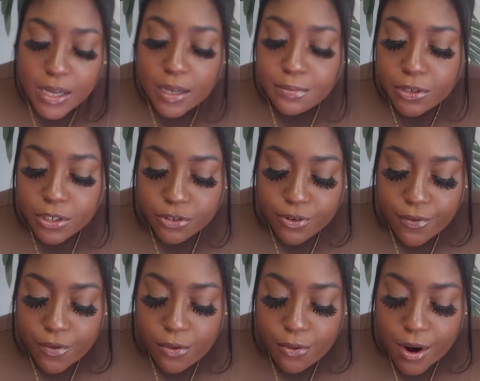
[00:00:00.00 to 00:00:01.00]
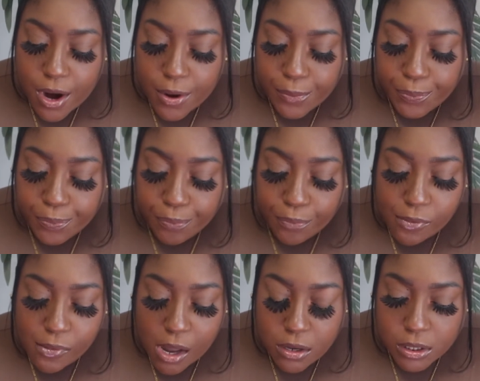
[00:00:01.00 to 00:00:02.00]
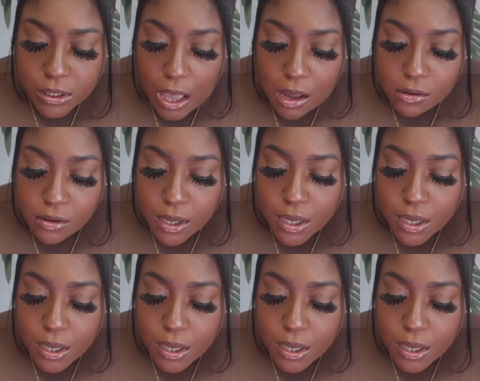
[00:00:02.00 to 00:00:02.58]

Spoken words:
I'm gonna screen record. So